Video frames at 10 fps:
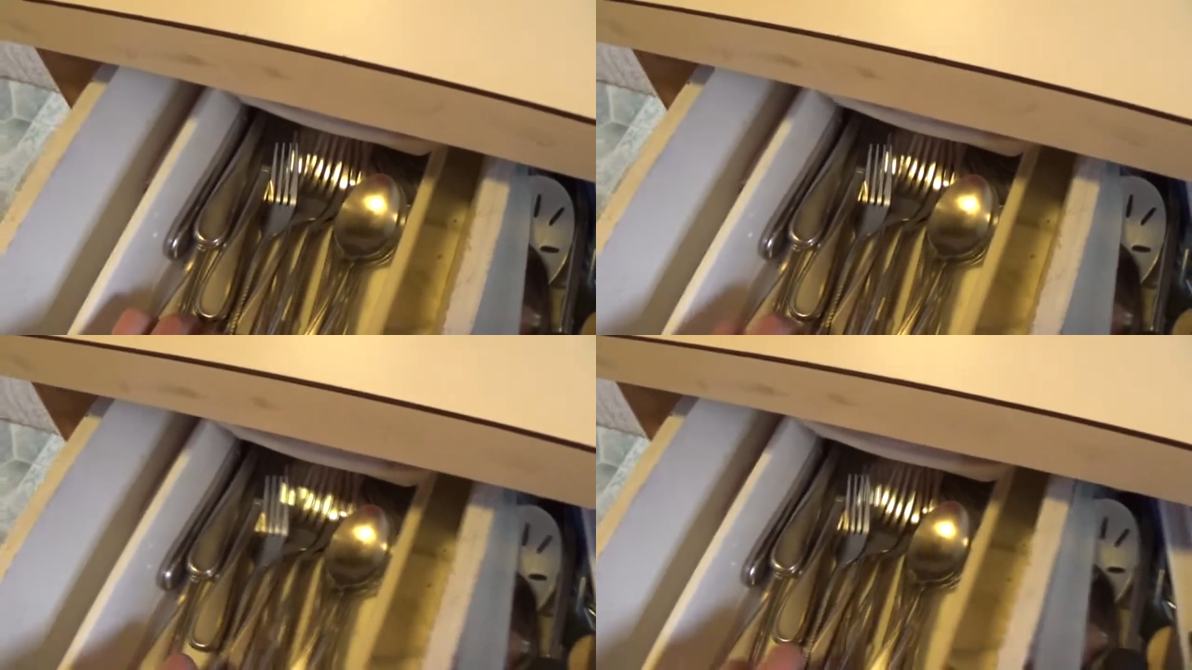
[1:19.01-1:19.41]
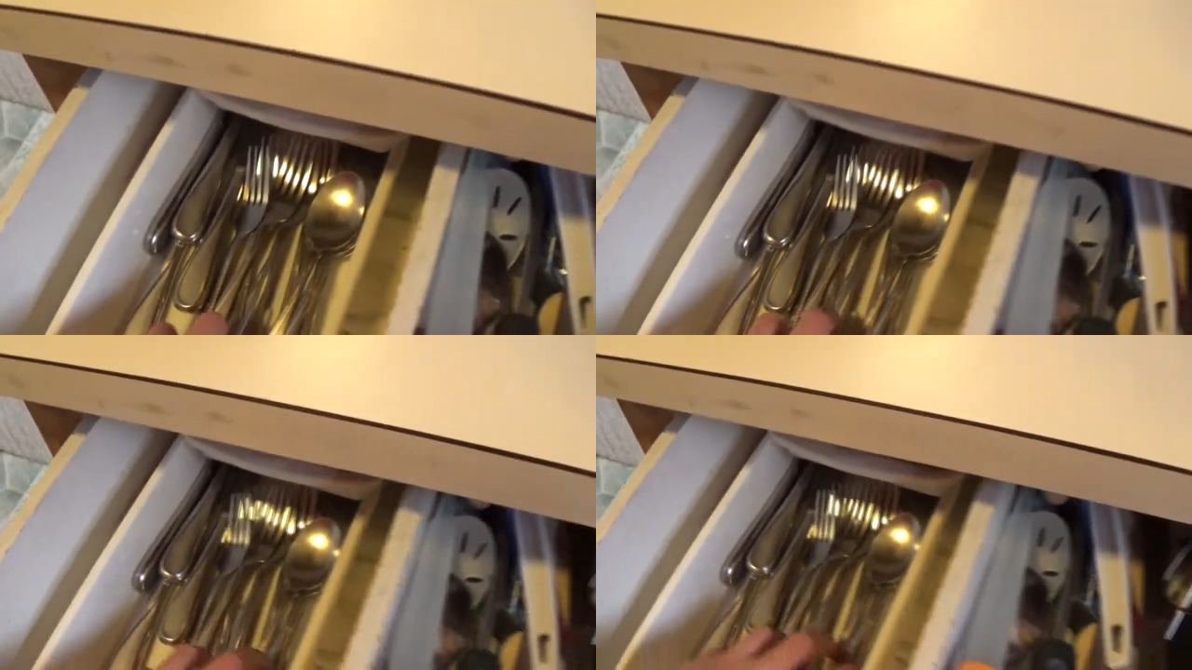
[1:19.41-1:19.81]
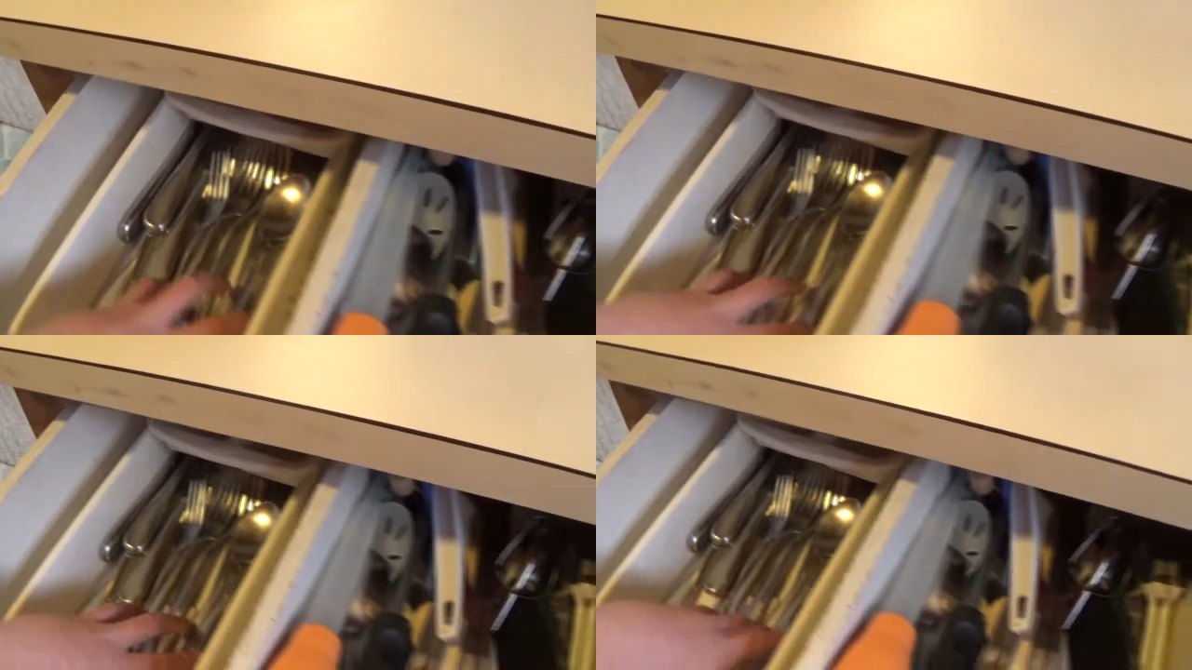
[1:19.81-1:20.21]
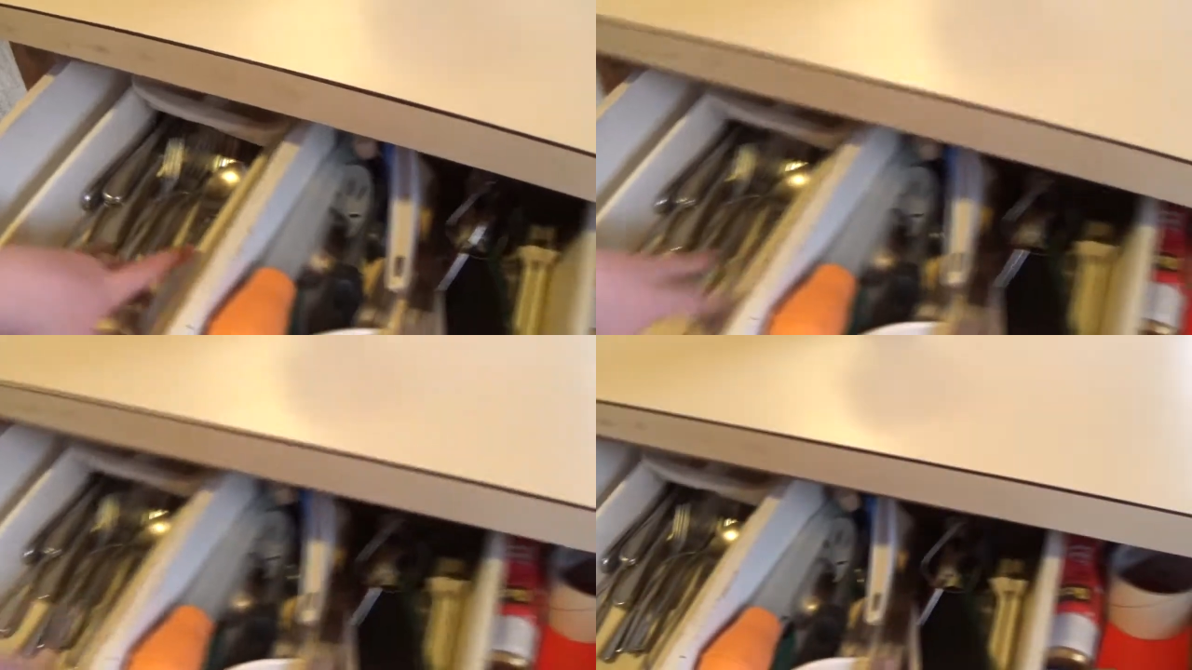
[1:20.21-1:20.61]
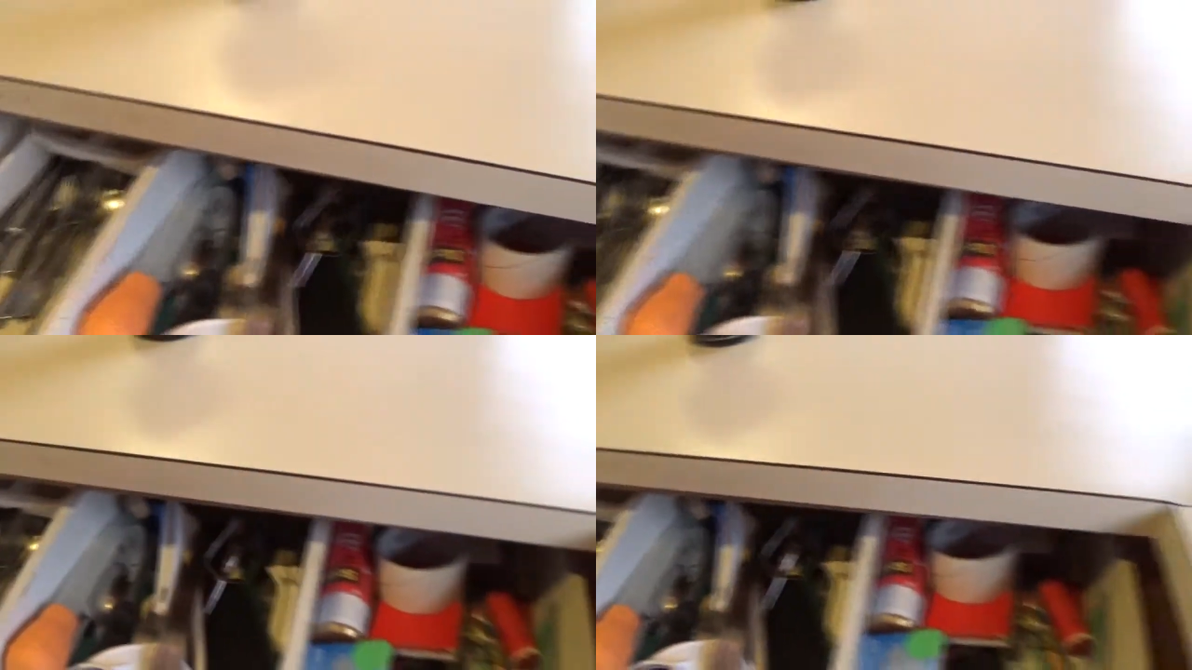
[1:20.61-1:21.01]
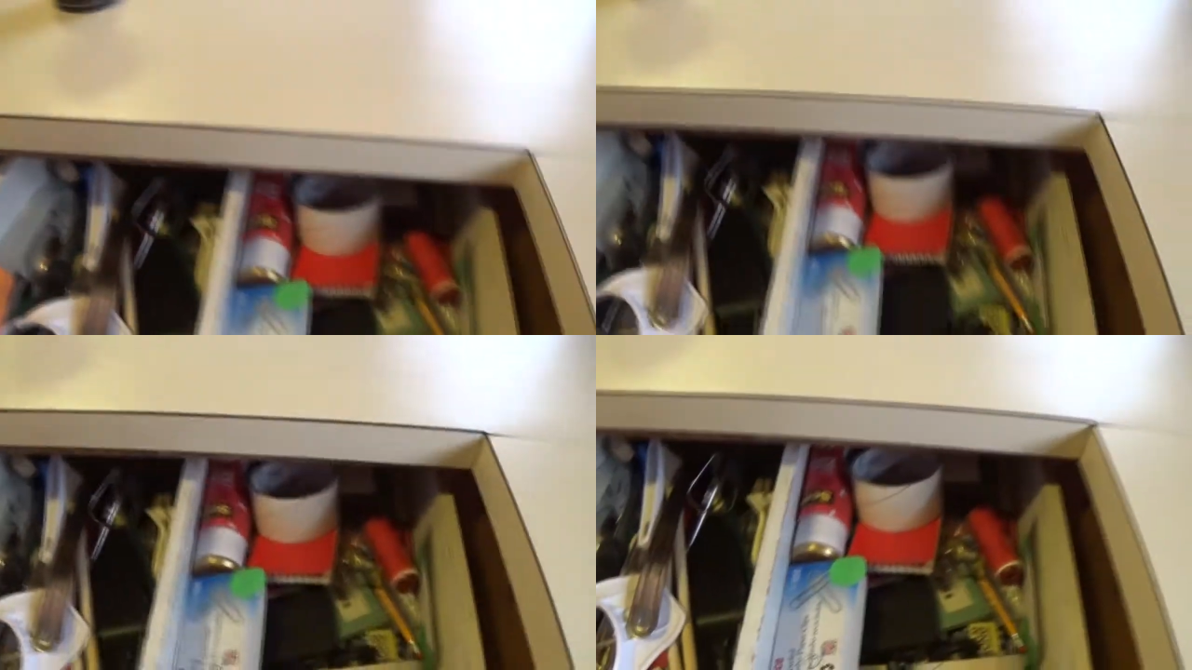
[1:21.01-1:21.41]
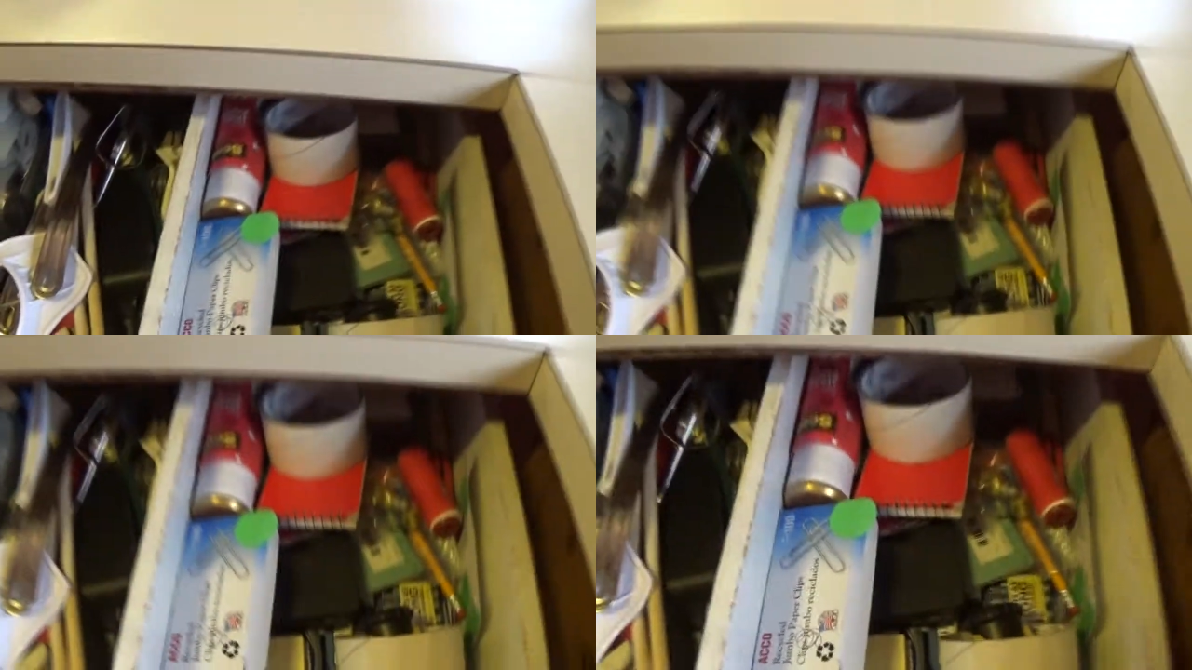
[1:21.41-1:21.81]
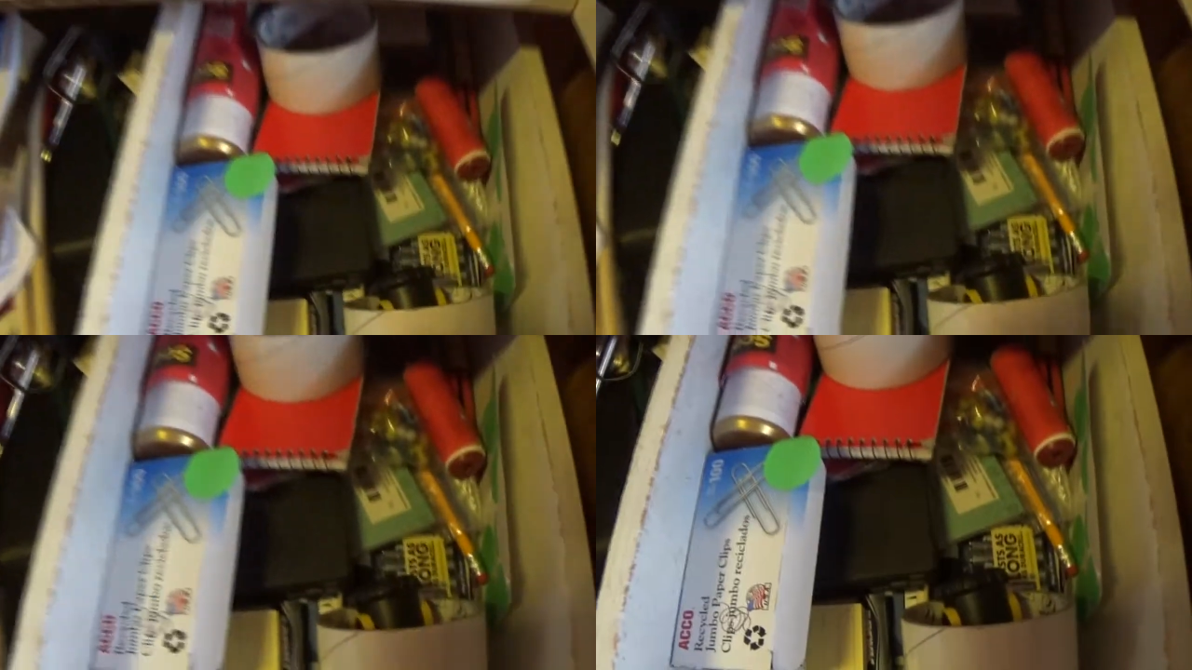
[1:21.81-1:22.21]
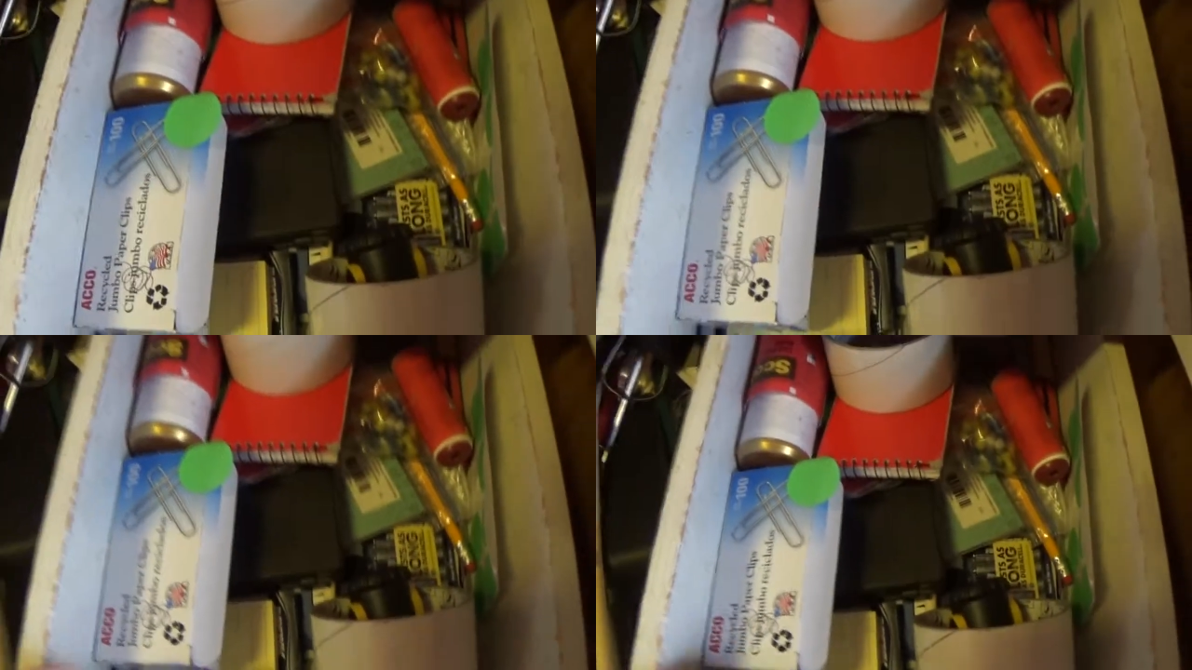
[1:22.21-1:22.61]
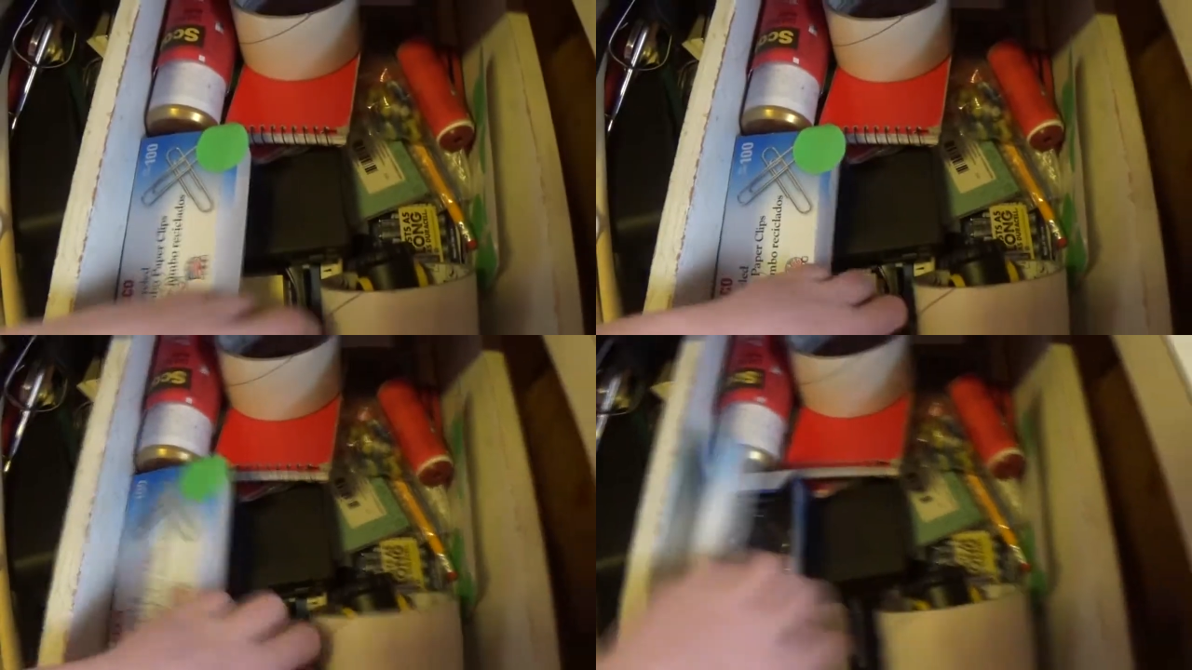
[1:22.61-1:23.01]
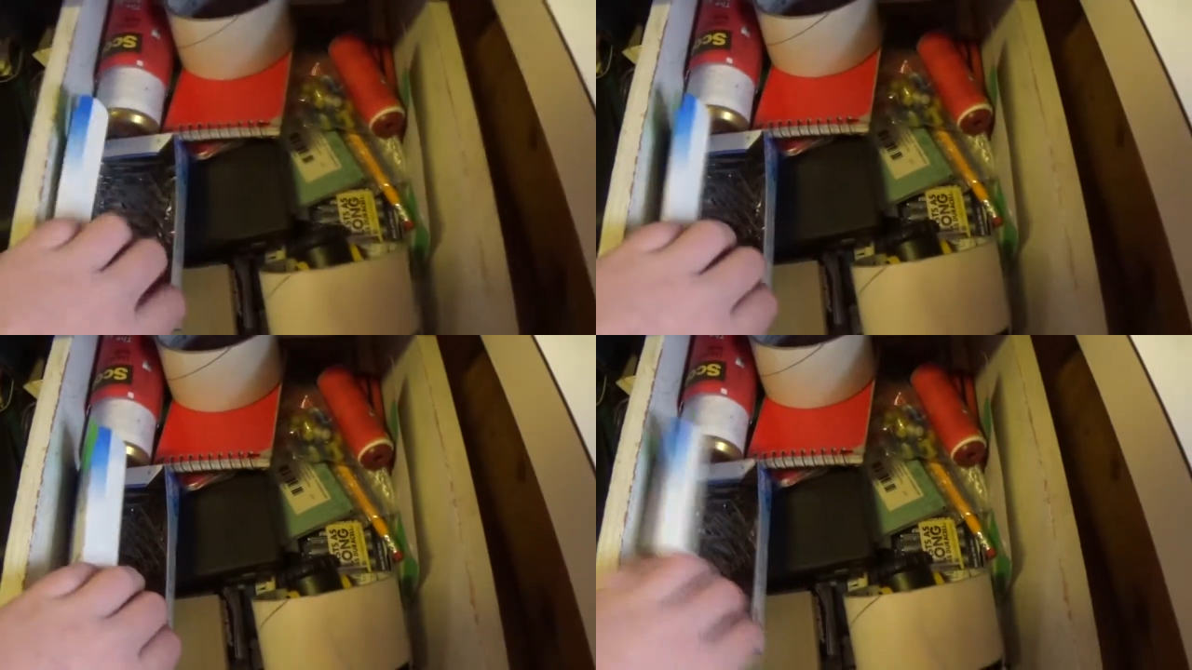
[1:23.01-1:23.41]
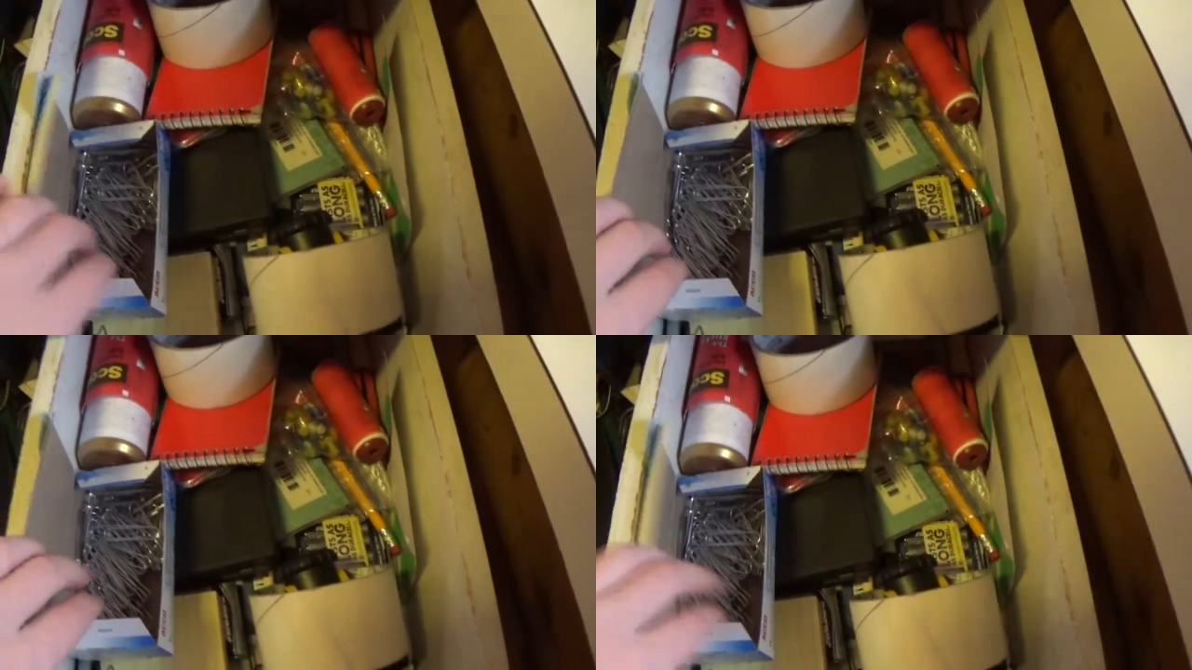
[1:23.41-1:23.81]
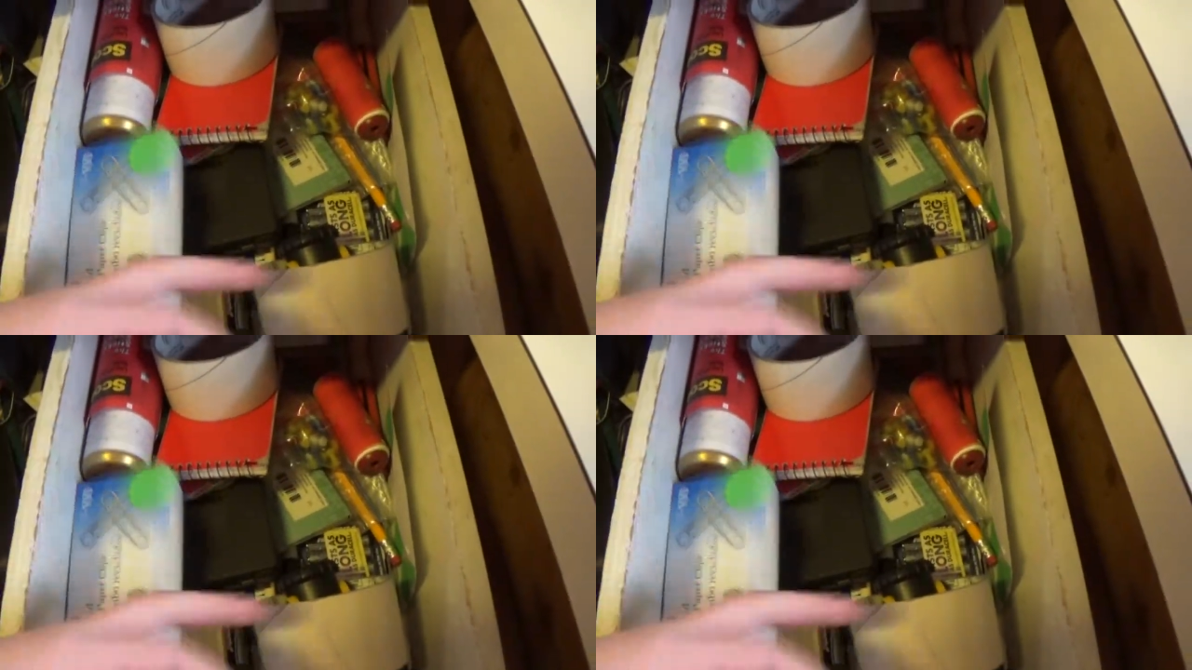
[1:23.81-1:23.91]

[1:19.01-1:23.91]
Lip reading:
[unreadable: no face in view]